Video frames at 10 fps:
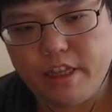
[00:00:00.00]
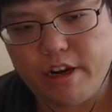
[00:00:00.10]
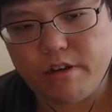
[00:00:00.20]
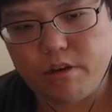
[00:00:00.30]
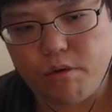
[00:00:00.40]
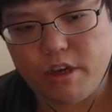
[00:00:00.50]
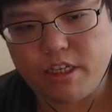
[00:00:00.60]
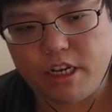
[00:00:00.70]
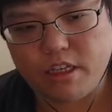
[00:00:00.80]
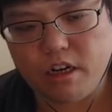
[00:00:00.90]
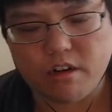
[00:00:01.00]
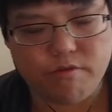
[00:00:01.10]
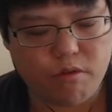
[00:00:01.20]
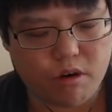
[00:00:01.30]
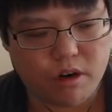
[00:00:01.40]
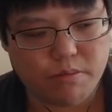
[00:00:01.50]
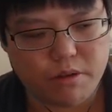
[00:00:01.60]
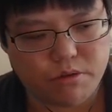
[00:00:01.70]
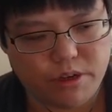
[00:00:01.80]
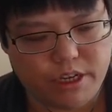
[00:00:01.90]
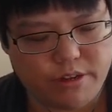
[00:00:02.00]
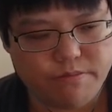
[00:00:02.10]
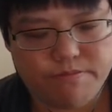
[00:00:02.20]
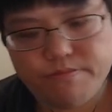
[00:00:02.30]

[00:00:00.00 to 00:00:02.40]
there's always a tug of war between,